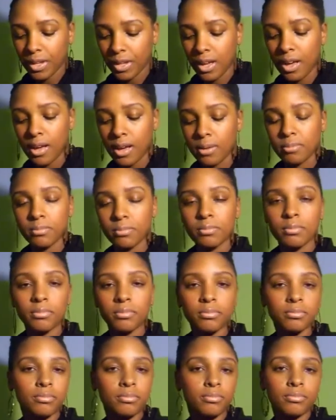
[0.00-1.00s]
Um,
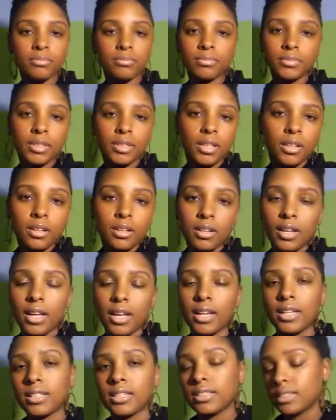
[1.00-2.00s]
I
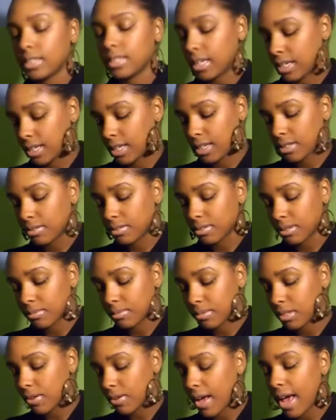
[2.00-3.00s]
guess I can't use them,
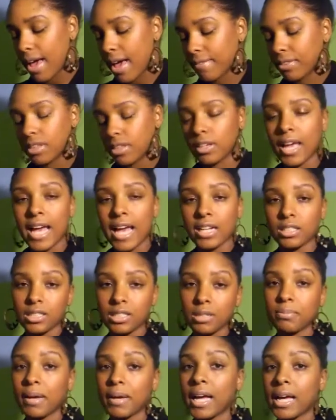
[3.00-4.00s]
so I have to
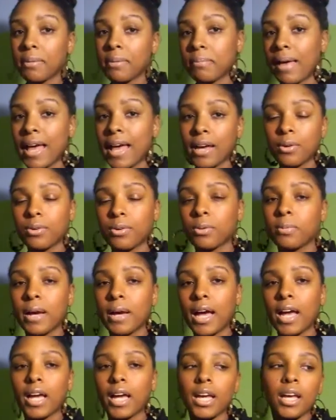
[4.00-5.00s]
actually buy MAC or
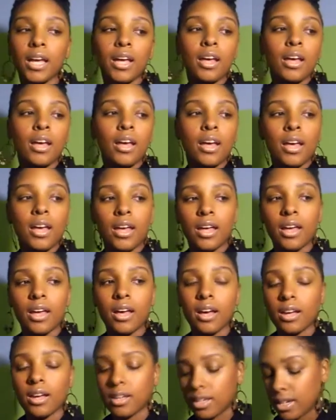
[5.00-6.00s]
buy
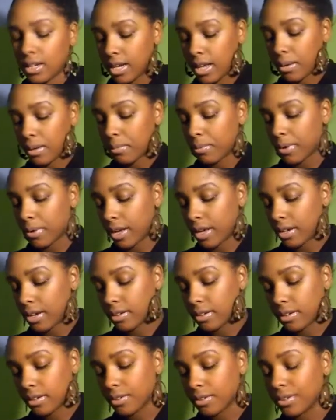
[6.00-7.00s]
uh, a name brand,
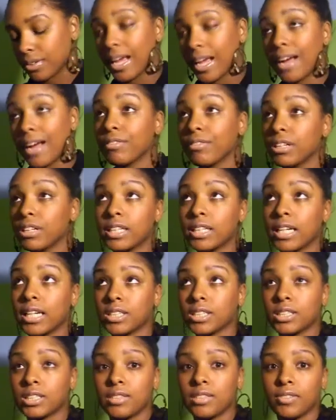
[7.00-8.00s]
or not really not
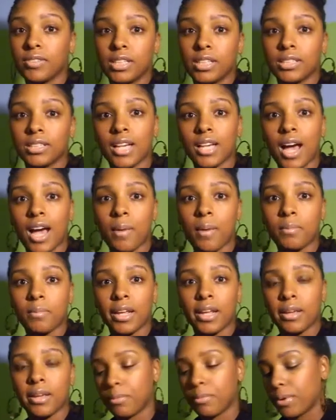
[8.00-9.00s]
just any top
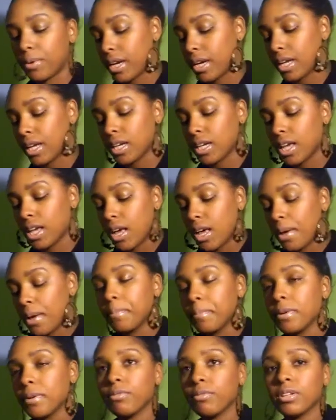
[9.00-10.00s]
name brand,
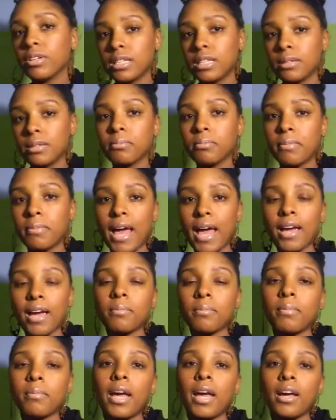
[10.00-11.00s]
but really
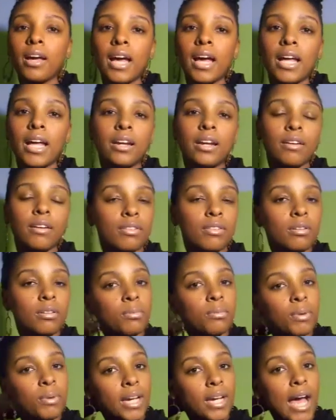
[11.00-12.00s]
MAC. MAC, I never
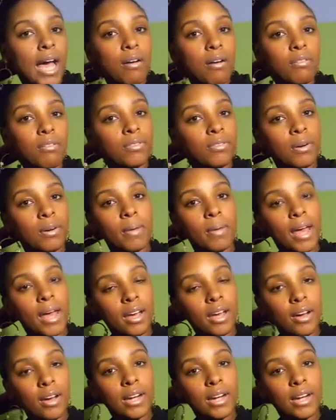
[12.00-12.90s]
break out from MAC.